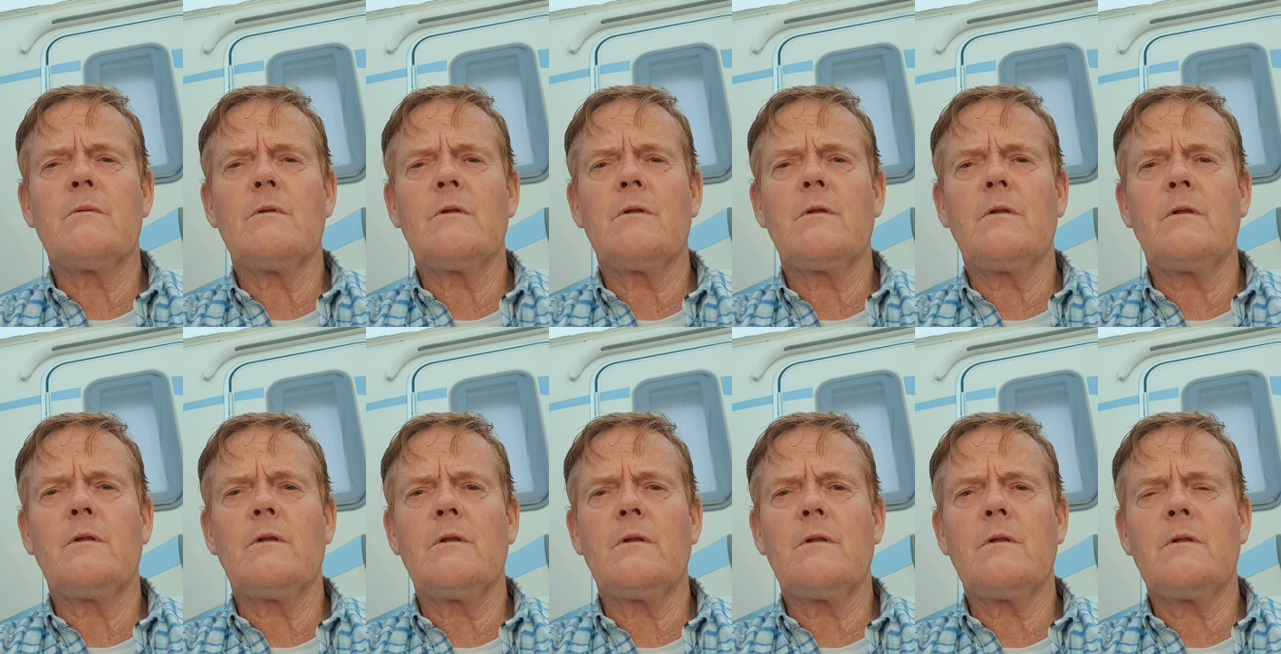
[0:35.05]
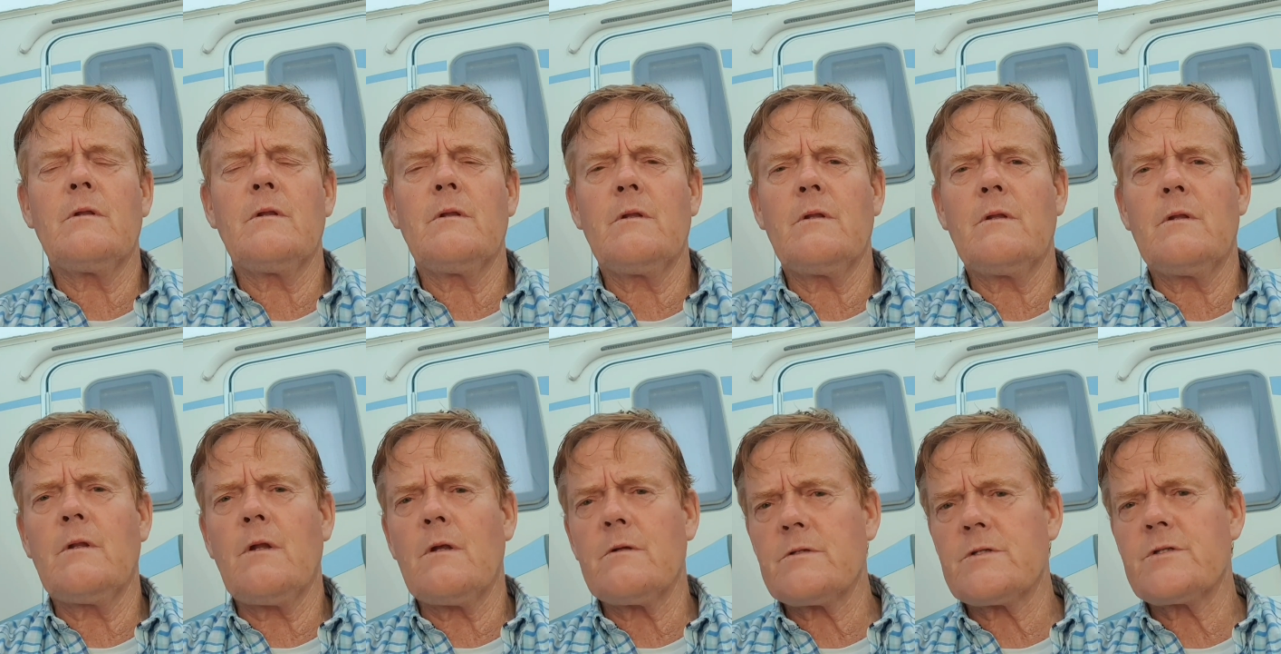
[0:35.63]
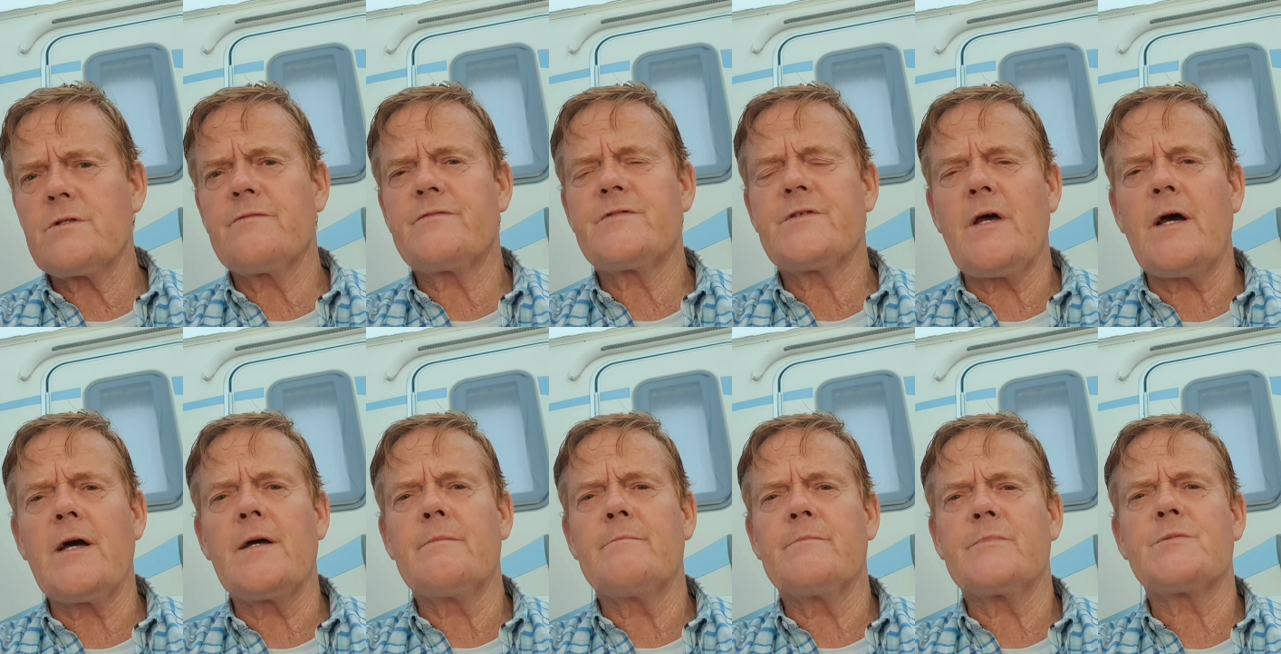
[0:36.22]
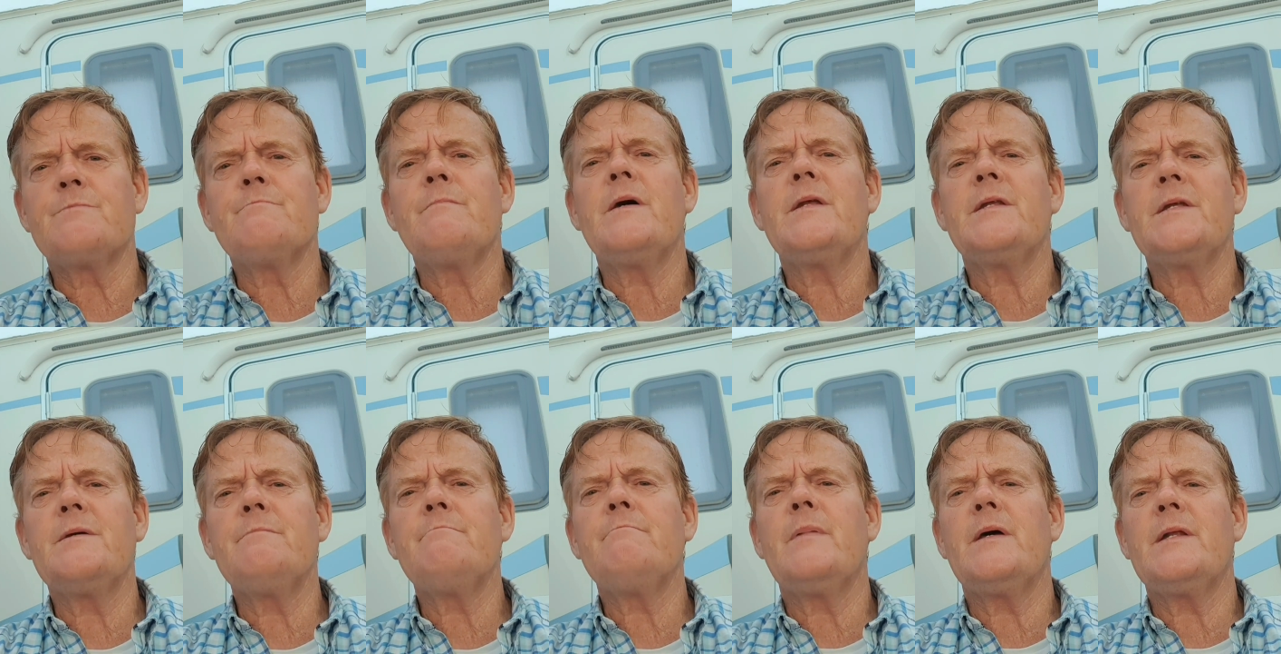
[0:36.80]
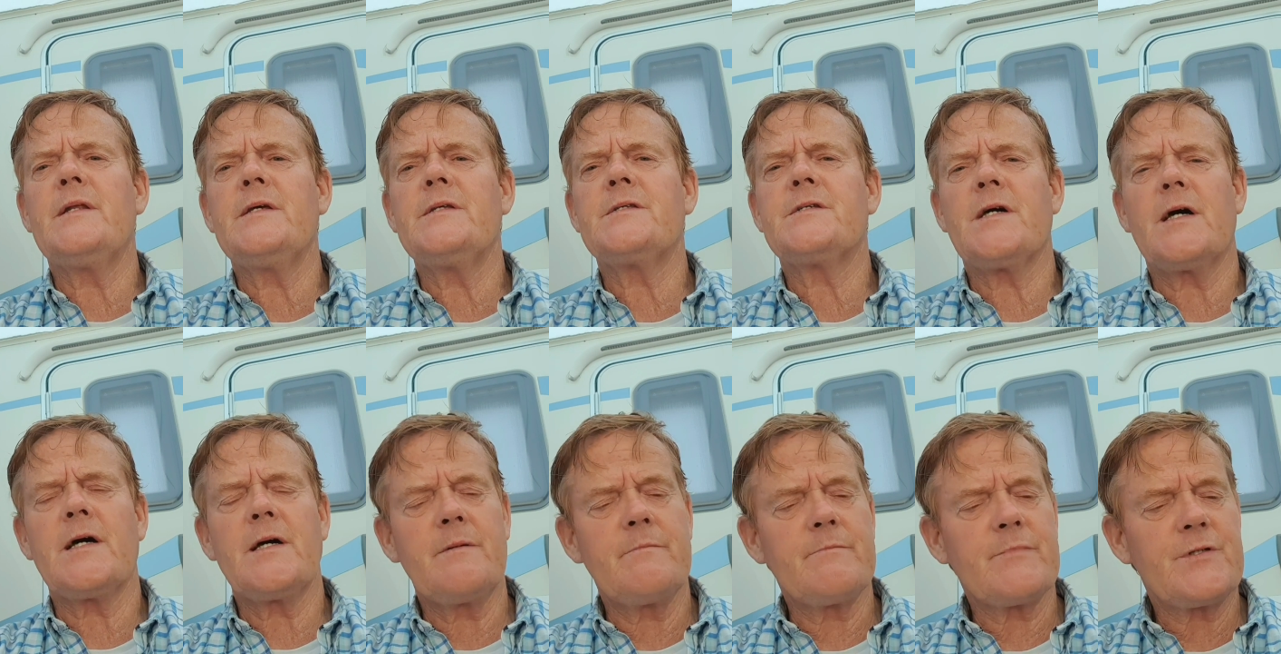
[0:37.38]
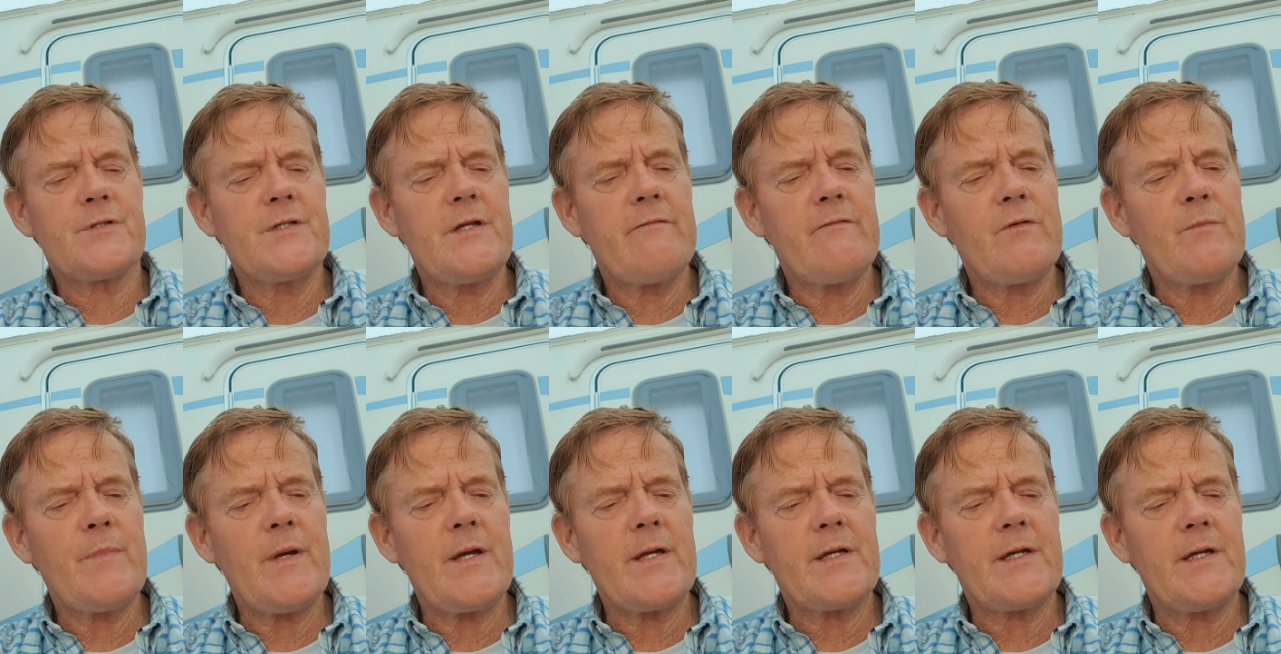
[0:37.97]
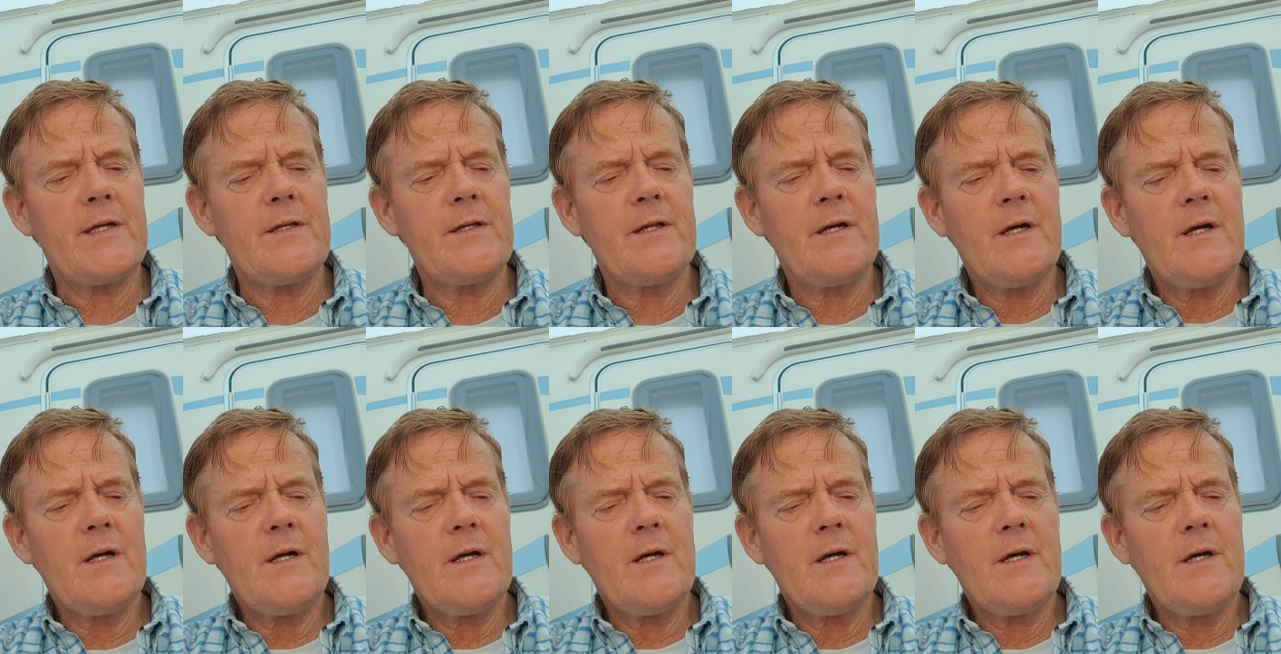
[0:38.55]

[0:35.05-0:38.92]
lots of times, many times, never making